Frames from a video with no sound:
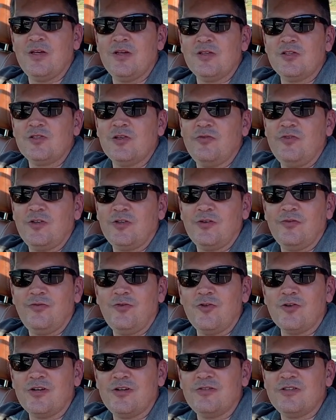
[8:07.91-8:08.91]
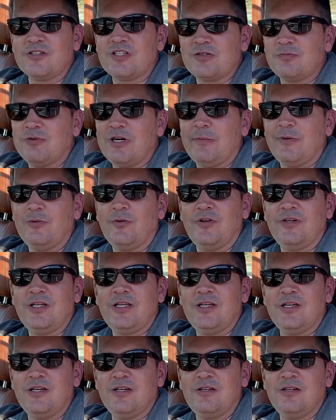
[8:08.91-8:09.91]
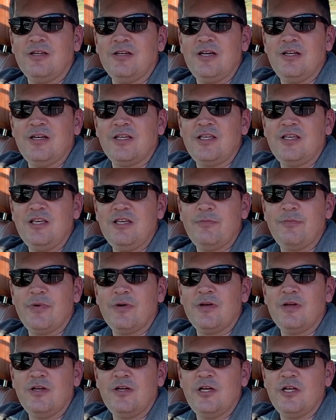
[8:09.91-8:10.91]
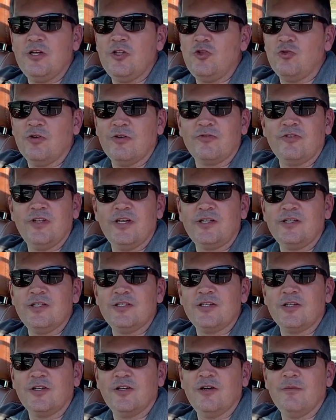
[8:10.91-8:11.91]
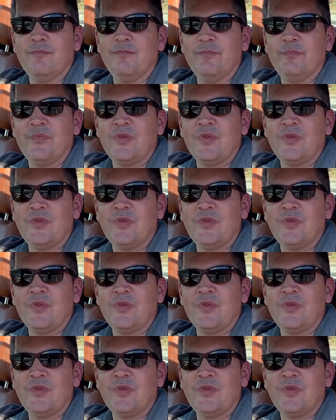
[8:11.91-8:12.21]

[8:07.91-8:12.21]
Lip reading: So if you can afford it, this is probably one to get and to keep and enjoy it for decades to come.